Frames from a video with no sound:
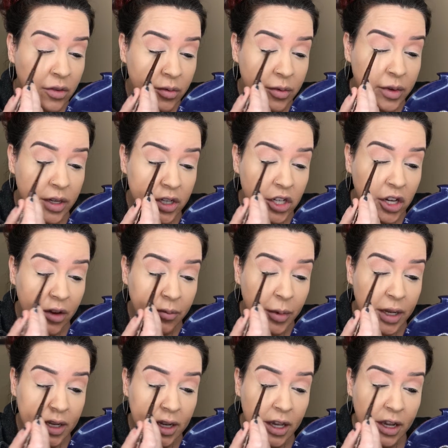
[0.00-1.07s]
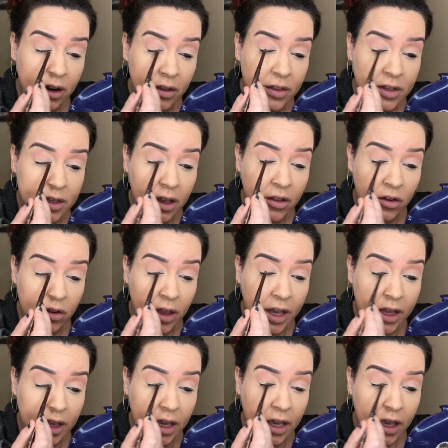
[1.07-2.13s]
which I've been digging on this color
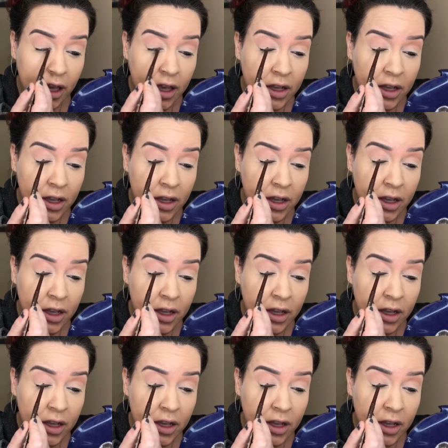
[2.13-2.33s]
lately.